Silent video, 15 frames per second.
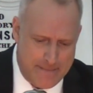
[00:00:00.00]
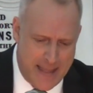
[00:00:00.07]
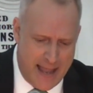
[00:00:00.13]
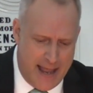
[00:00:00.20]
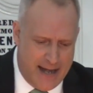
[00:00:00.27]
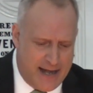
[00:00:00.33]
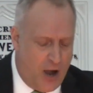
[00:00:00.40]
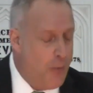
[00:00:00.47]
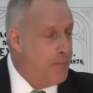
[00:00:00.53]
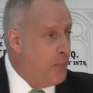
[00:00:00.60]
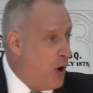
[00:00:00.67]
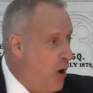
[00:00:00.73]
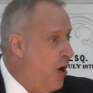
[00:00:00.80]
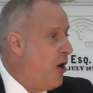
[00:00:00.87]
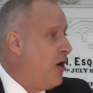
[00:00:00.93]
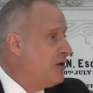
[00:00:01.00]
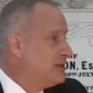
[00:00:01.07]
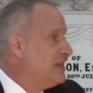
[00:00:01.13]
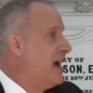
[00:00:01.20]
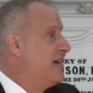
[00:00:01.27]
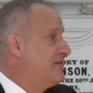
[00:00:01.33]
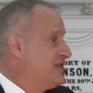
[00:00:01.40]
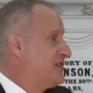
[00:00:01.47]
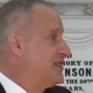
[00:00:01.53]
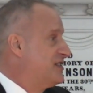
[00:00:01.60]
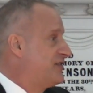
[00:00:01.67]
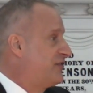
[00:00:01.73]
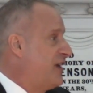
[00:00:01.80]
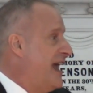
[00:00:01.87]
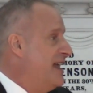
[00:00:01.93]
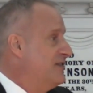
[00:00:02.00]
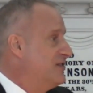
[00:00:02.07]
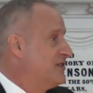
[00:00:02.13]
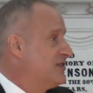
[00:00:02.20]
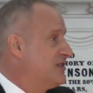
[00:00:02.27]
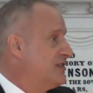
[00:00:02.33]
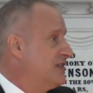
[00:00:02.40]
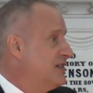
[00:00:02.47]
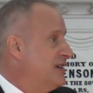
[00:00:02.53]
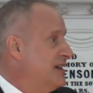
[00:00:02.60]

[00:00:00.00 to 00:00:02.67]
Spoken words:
Now, Paul loves his friends.